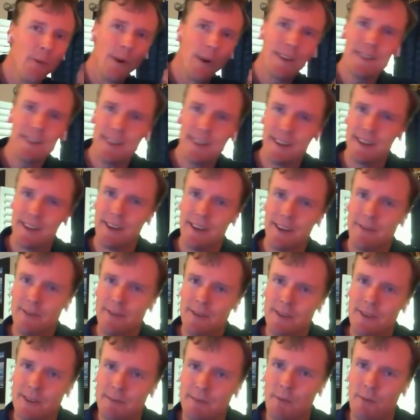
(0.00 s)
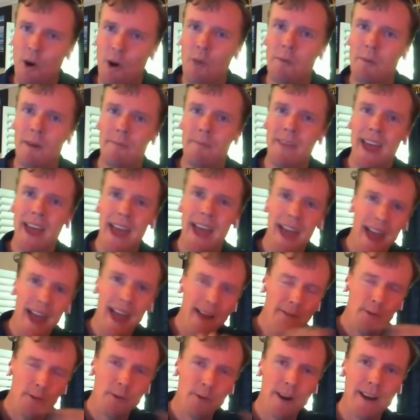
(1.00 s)
What's the gift in this moment?
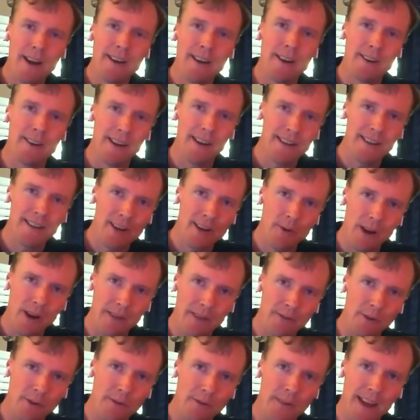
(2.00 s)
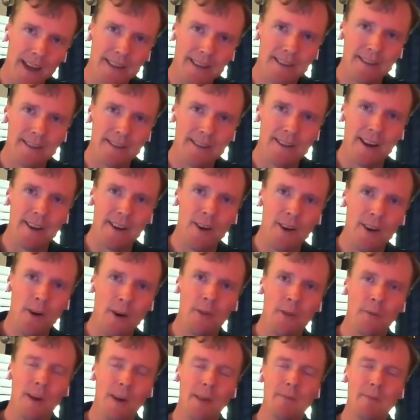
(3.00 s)
Everyone on here, and I see quite a few faces that I
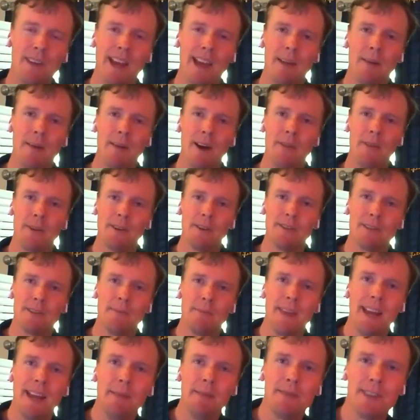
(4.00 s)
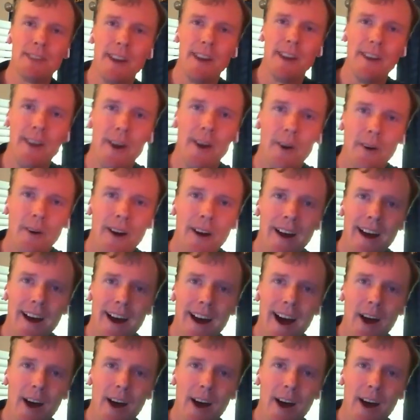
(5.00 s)
know on the webcam out there and some names that I know.